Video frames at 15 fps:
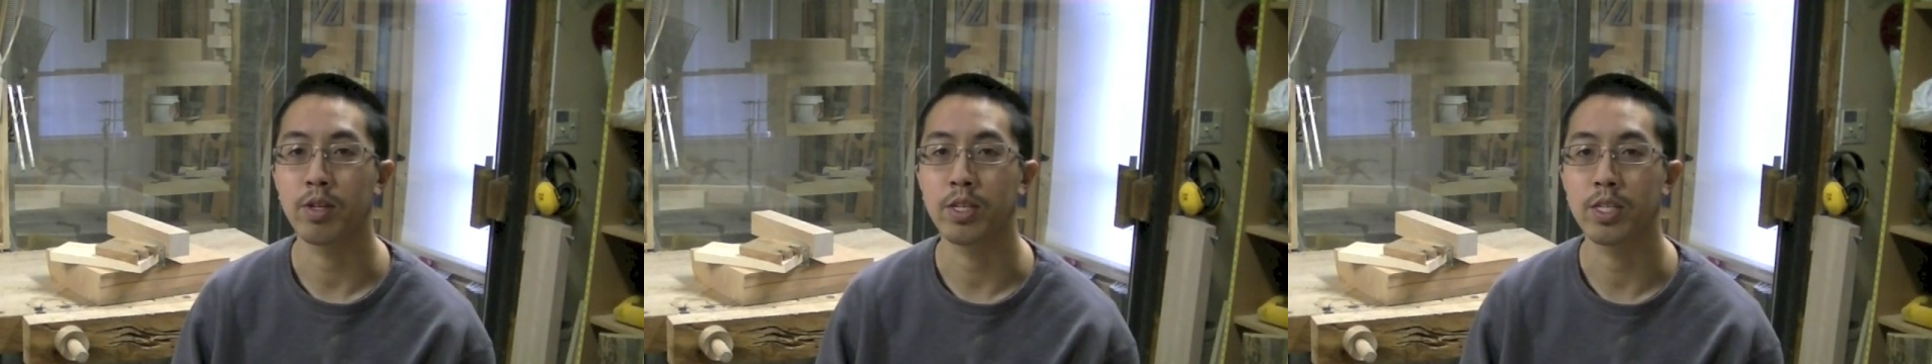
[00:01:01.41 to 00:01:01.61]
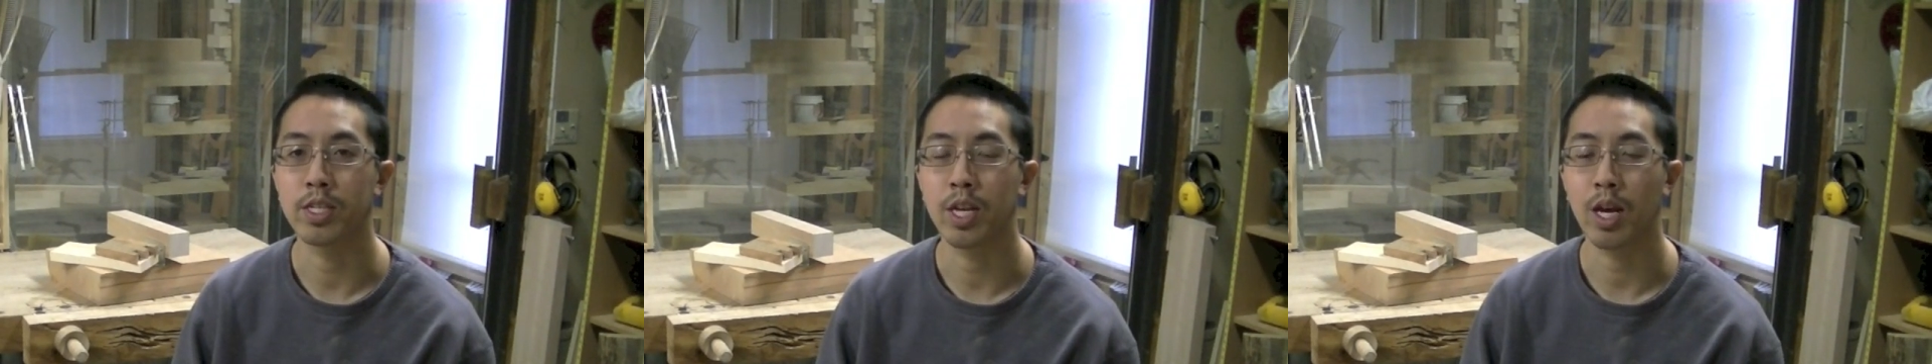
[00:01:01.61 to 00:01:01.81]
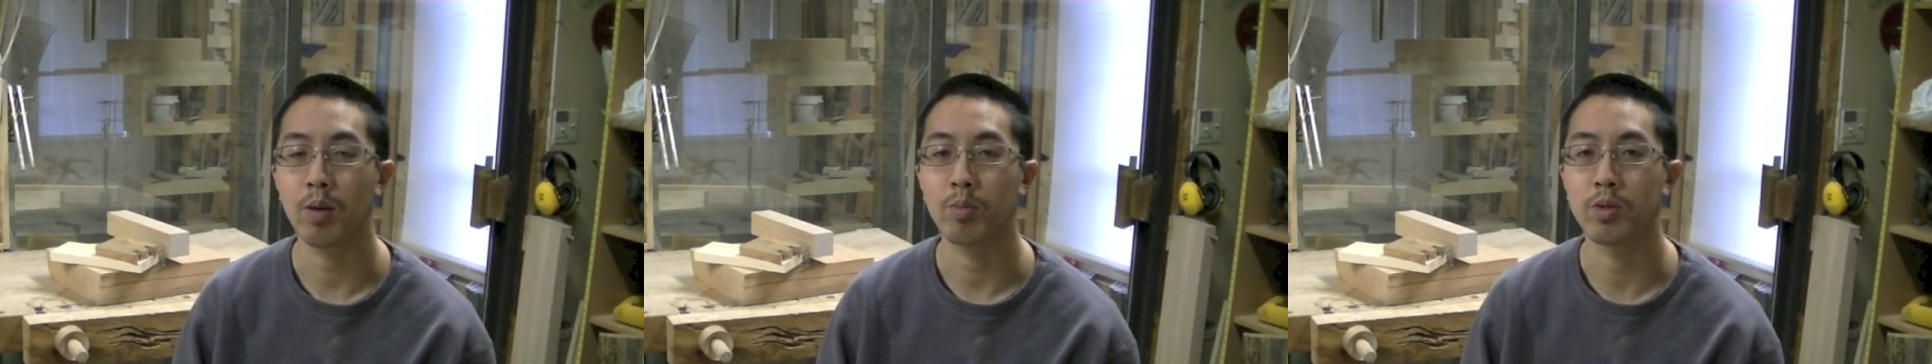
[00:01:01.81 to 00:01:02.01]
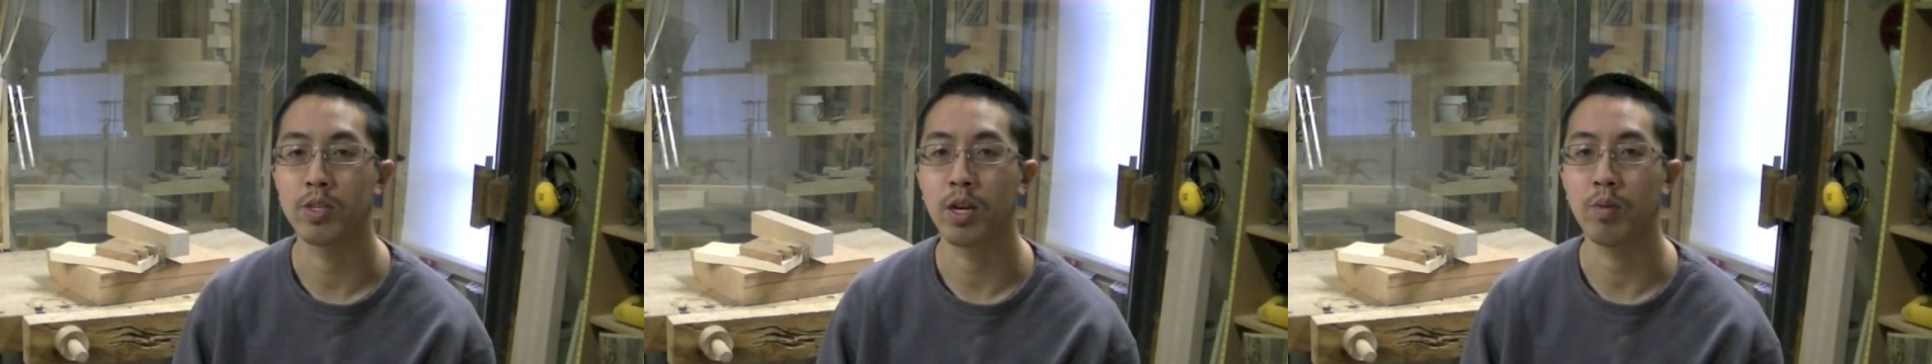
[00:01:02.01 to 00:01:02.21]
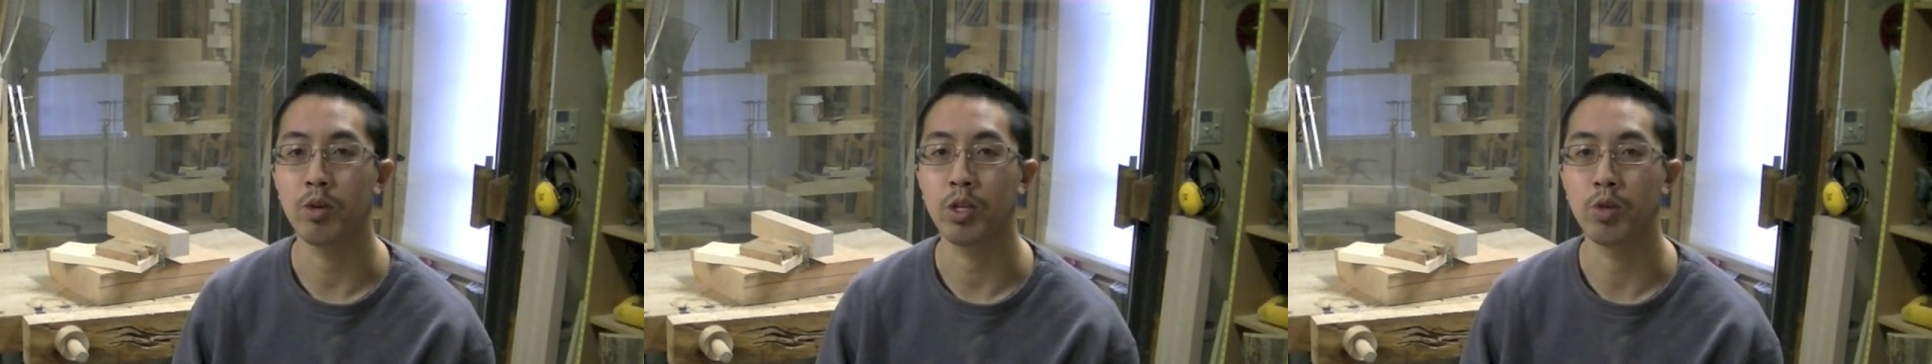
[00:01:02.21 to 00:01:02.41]
steps
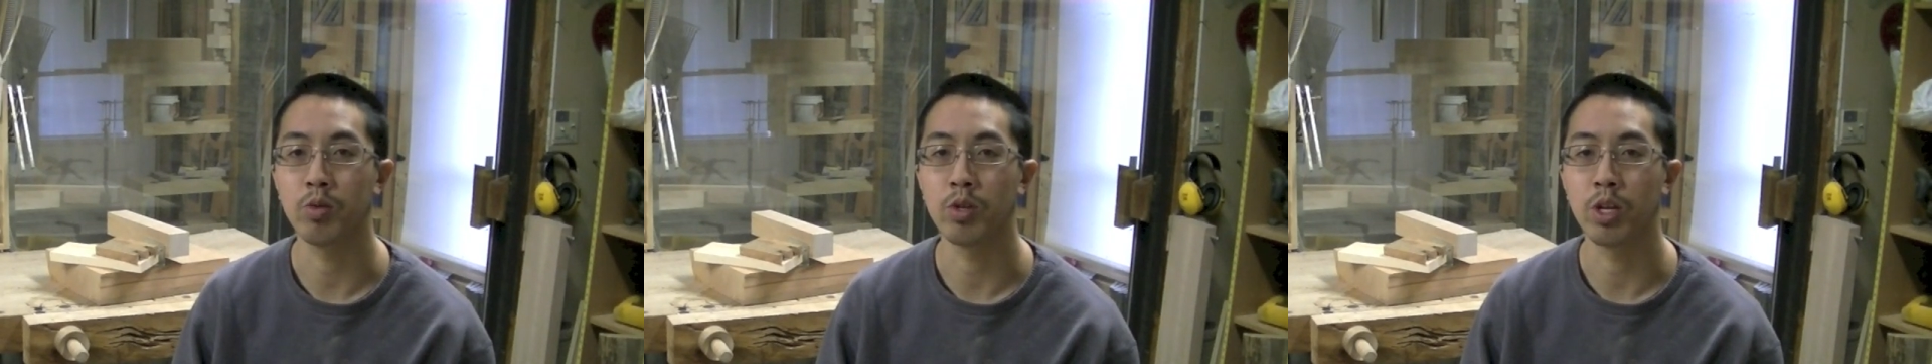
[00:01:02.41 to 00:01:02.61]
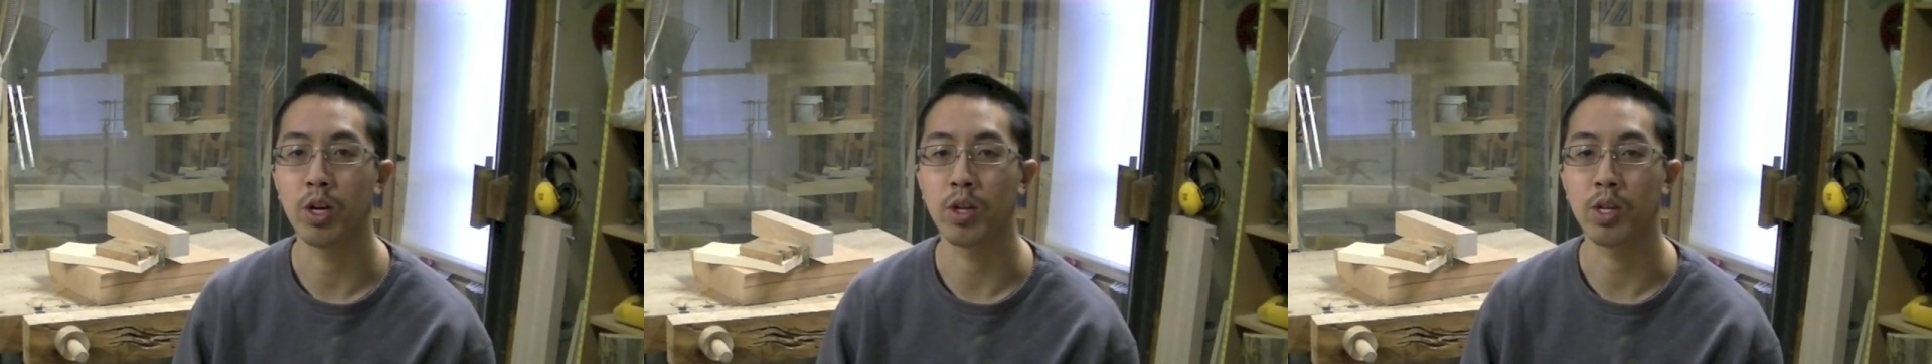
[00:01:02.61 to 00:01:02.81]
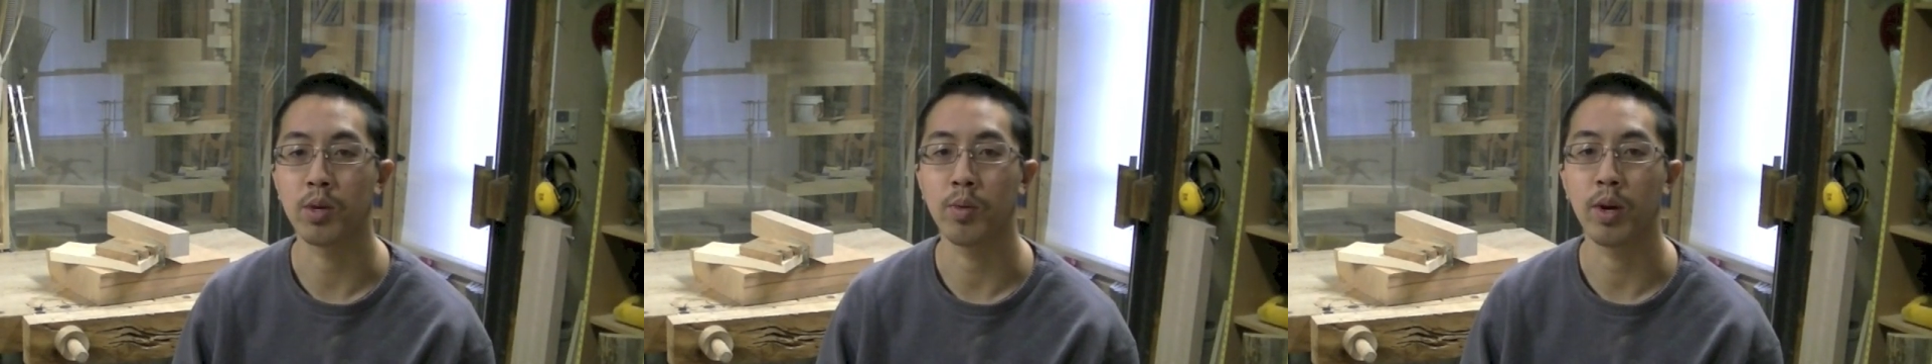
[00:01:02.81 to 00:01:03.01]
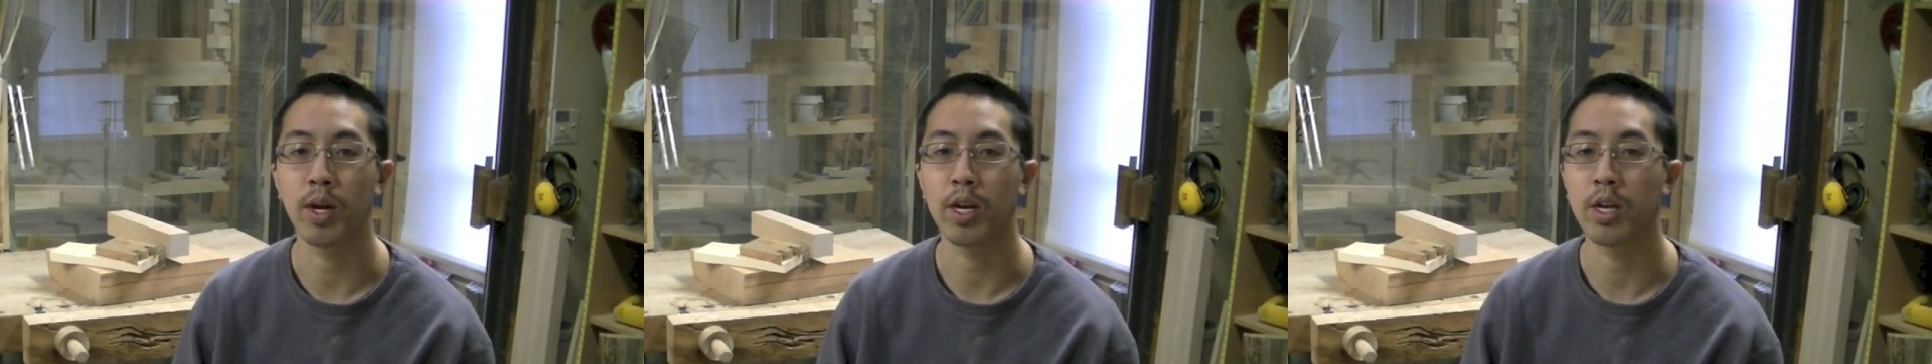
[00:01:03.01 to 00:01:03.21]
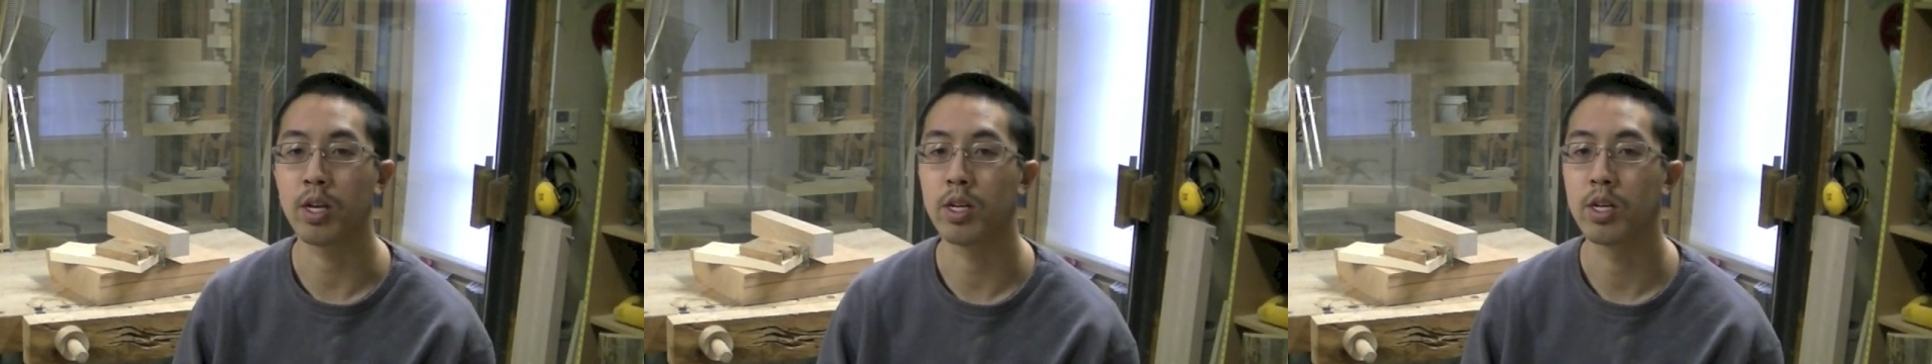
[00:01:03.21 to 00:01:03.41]
that we do along the
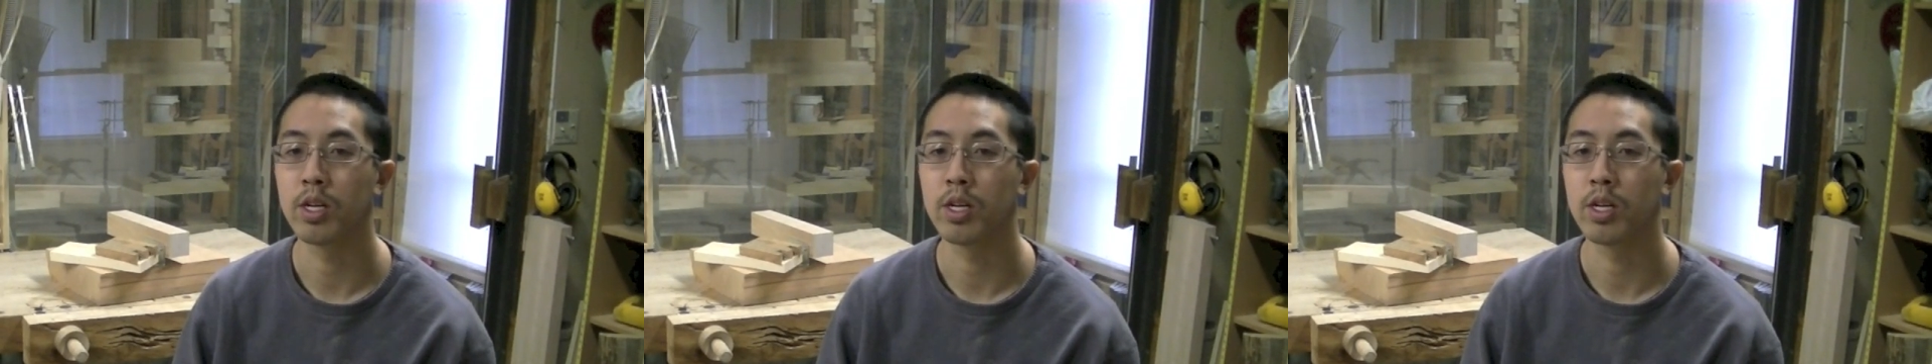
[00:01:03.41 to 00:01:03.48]
way